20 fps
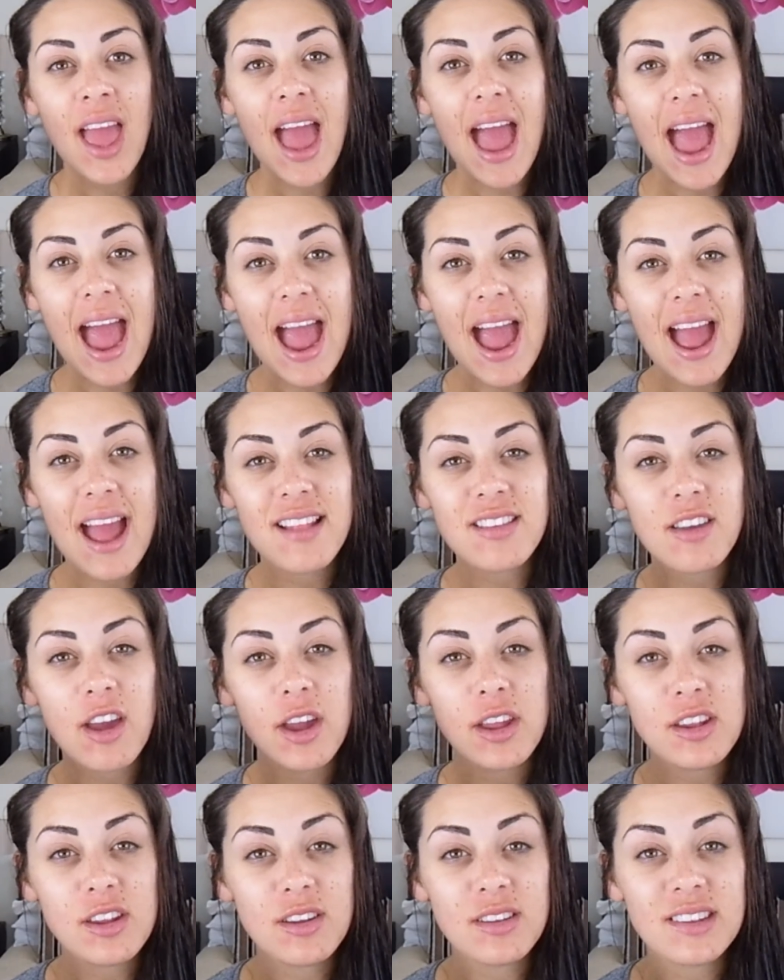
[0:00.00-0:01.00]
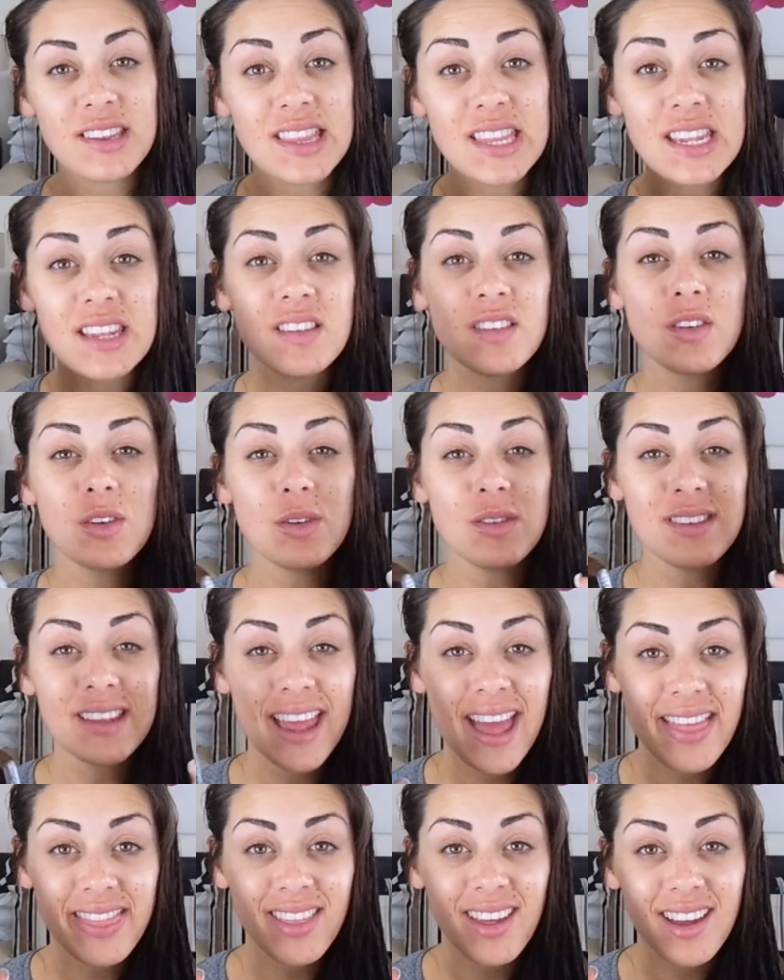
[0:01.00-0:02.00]
and I use these two
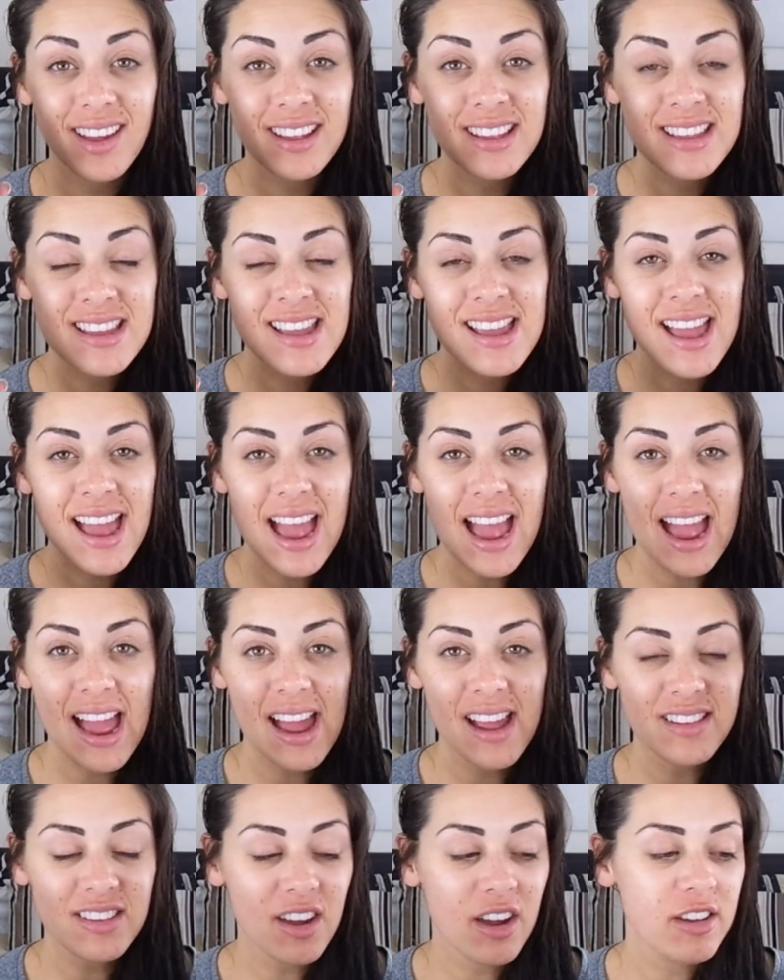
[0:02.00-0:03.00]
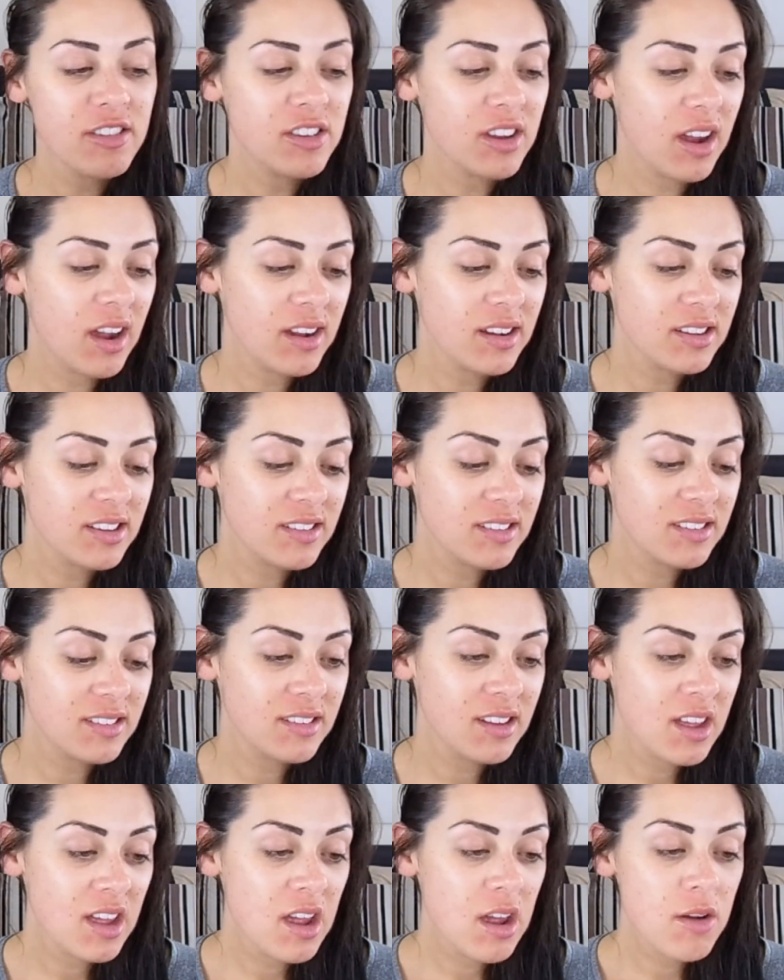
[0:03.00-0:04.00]
together and I just
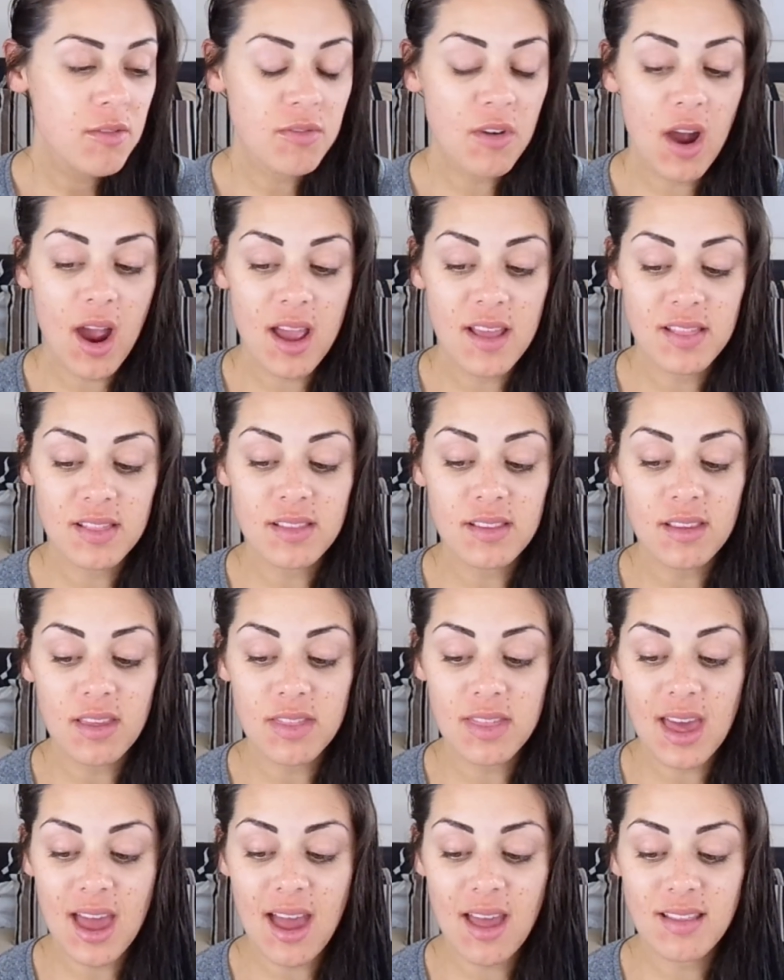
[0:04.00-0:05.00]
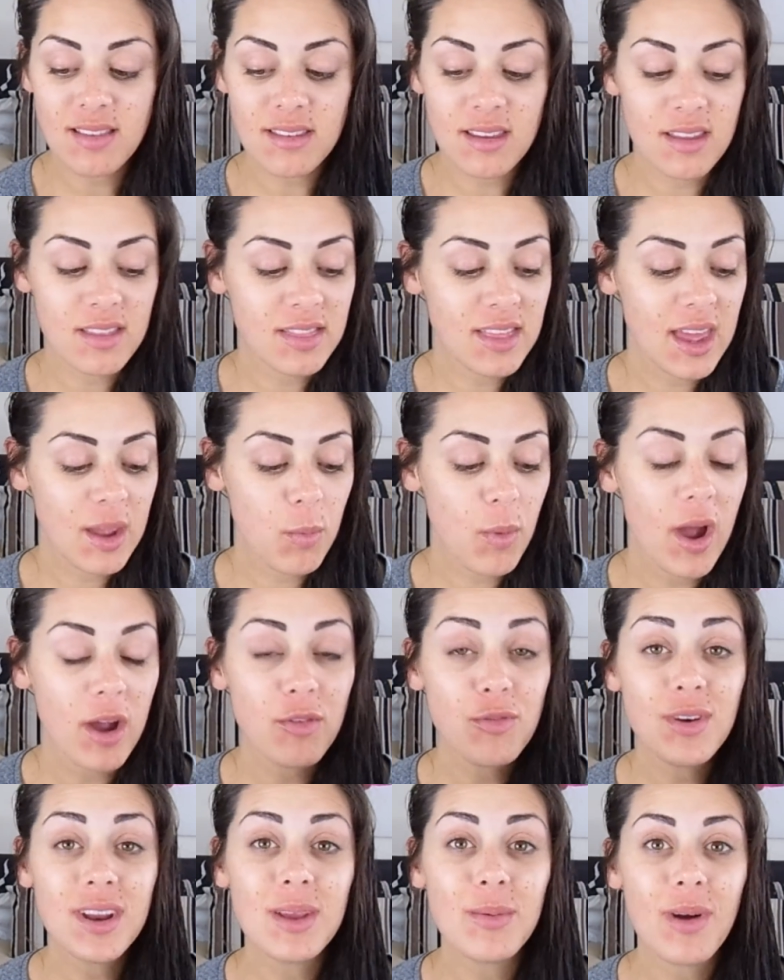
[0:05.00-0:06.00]
find that they work
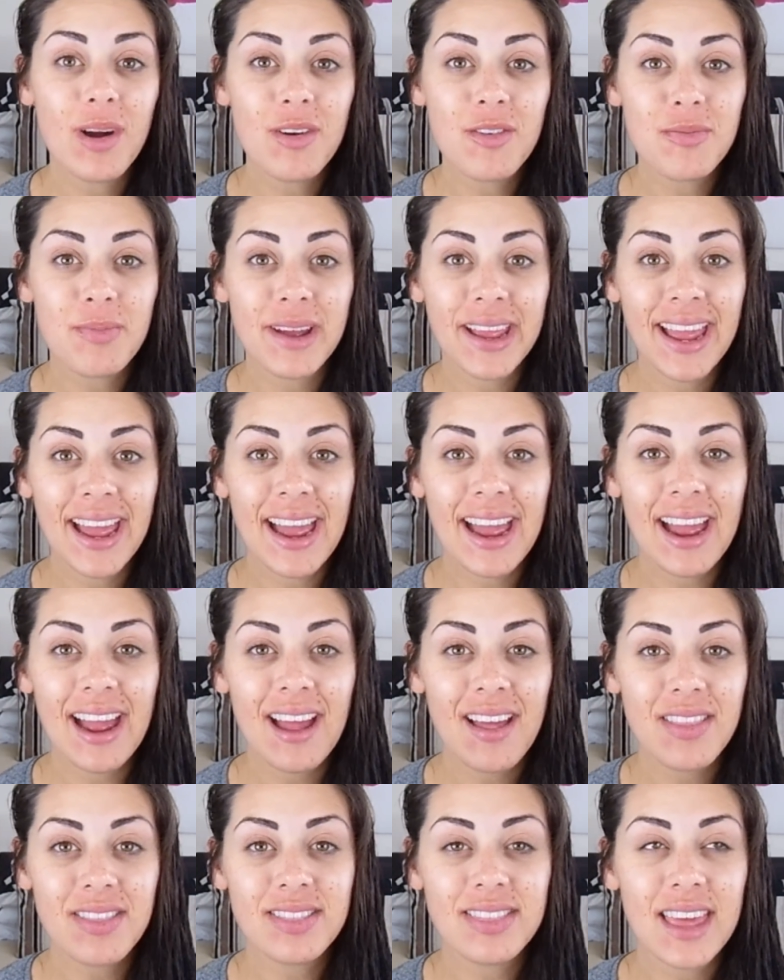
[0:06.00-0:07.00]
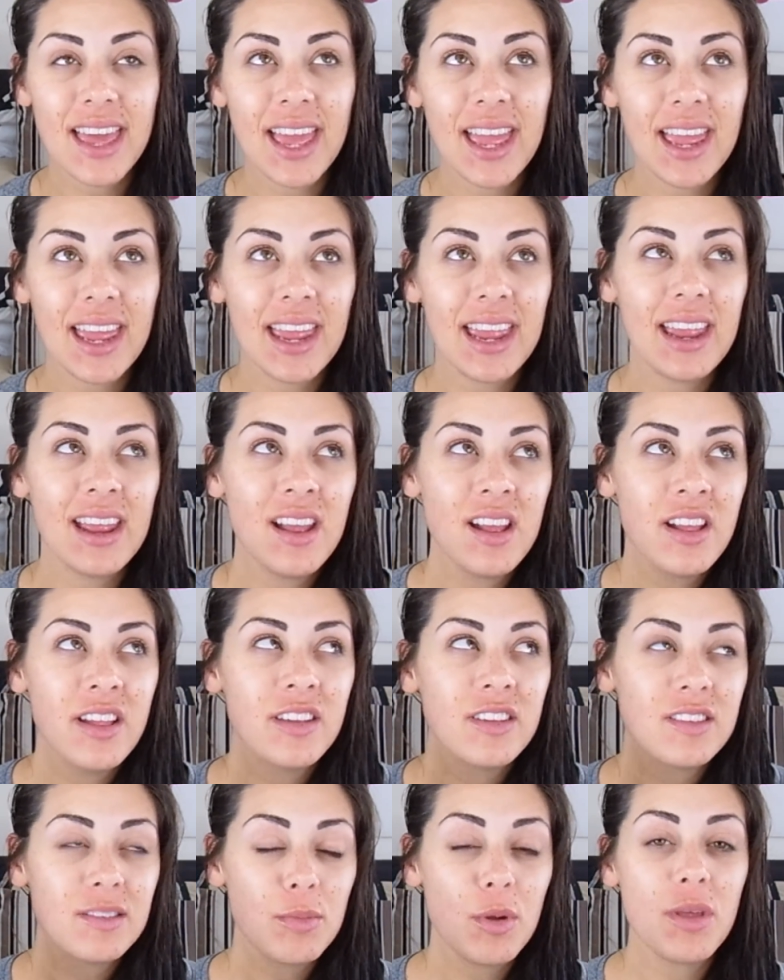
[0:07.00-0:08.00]
really well with my hair, they
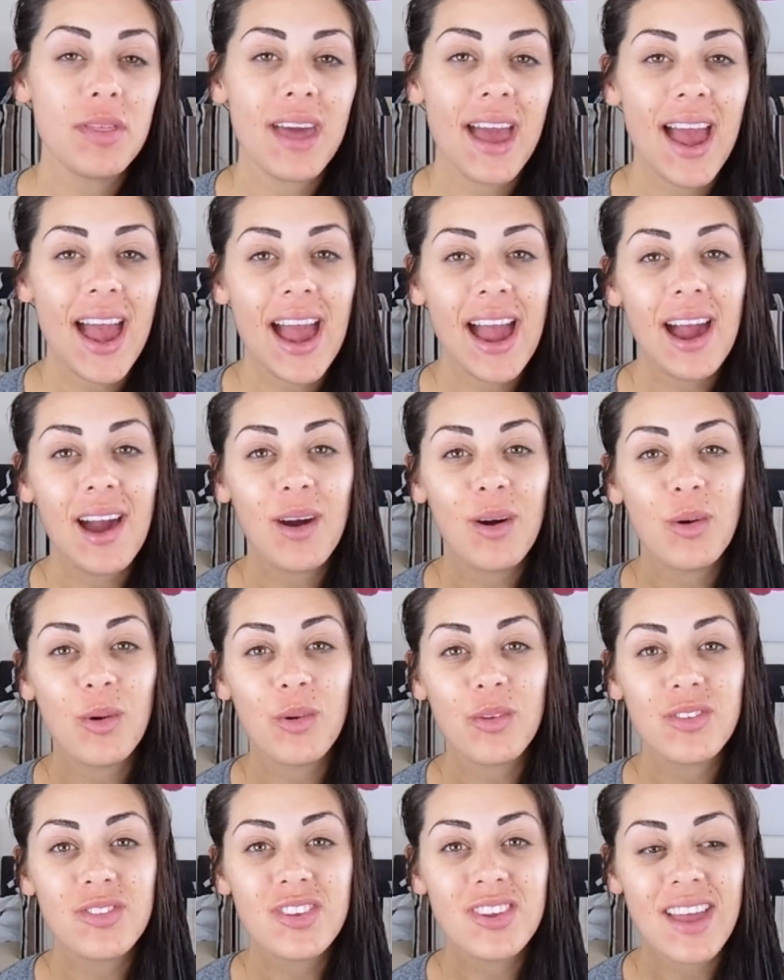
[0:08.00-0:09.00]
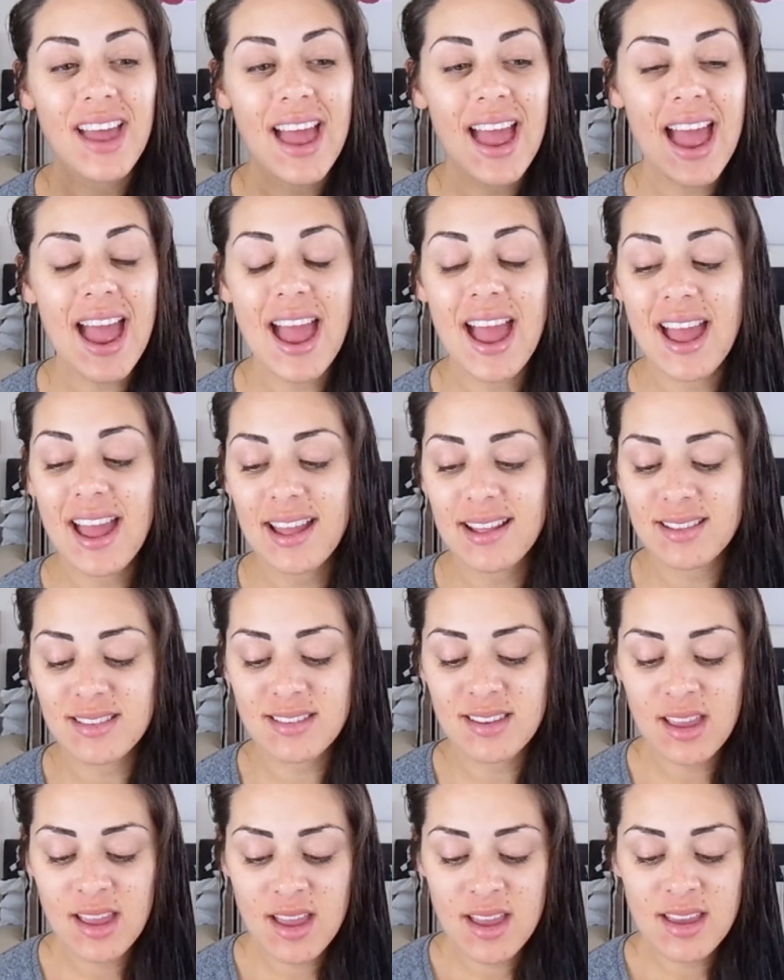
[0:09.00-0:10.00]
smooth it out, and
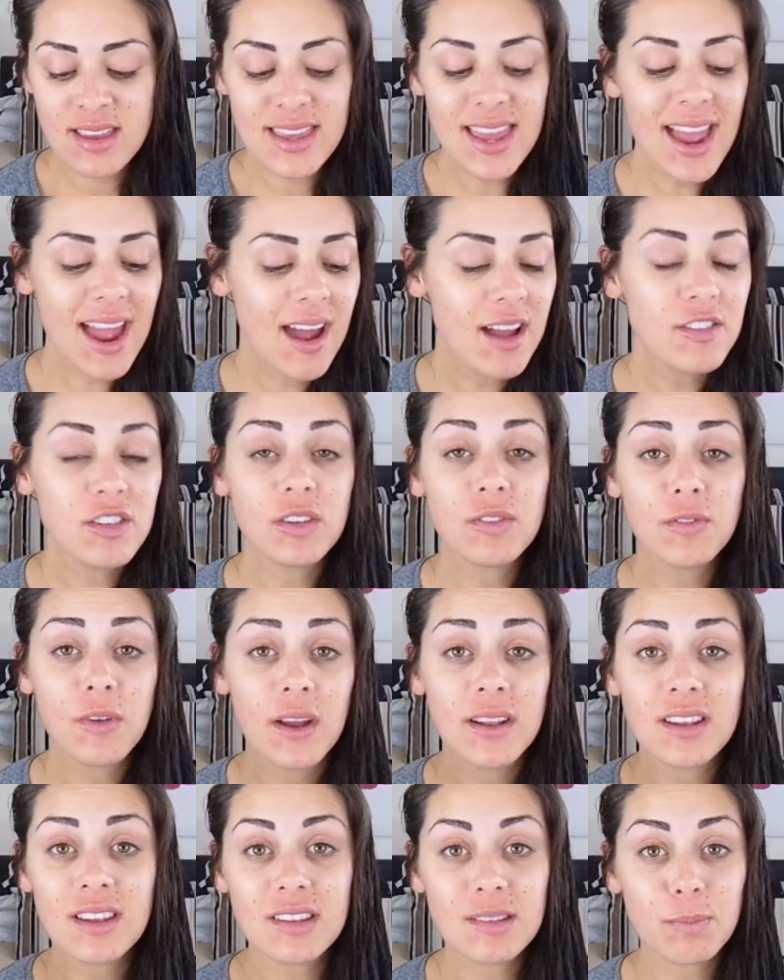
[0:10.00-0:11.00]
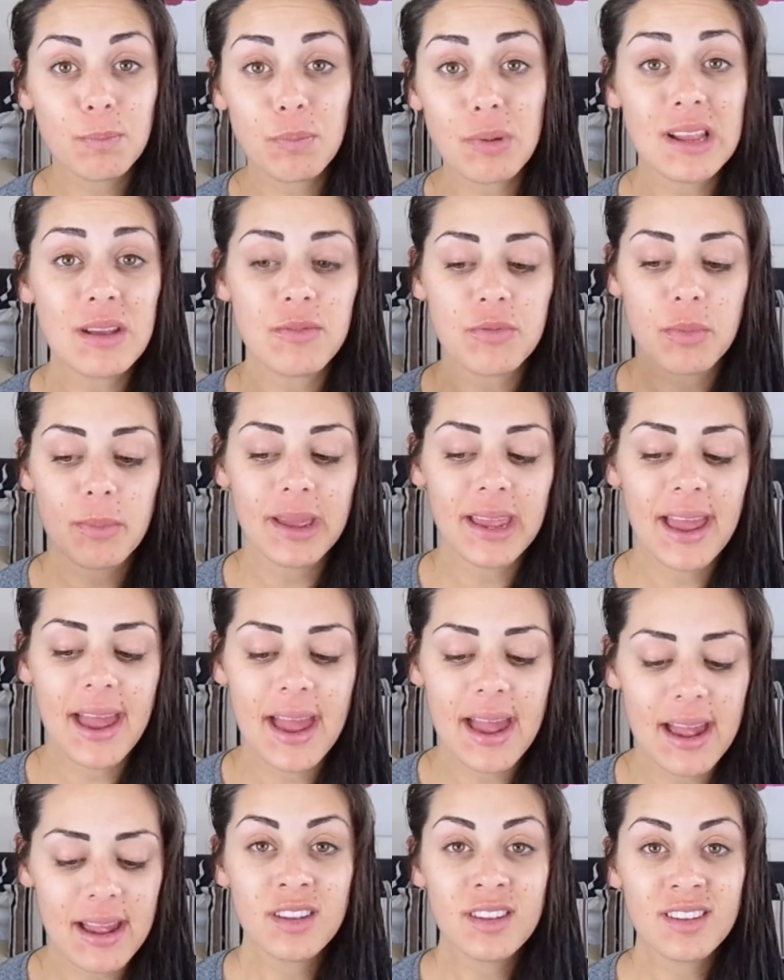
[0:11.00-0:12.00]
yeah, I just find it's brilliant for my
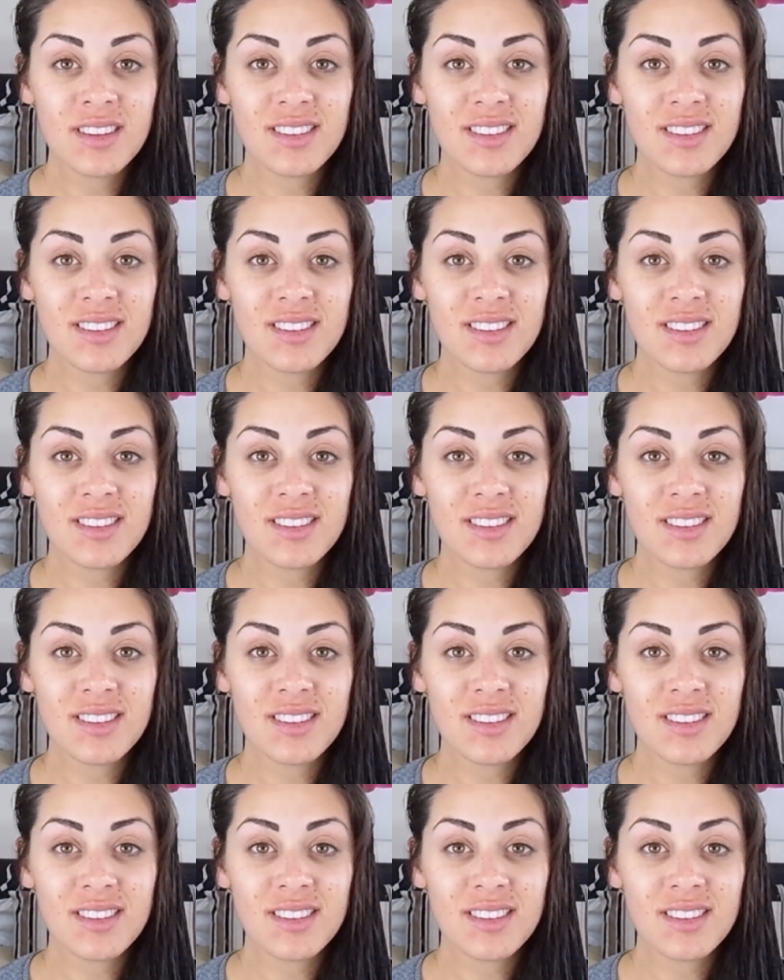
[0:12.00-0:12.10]
hair.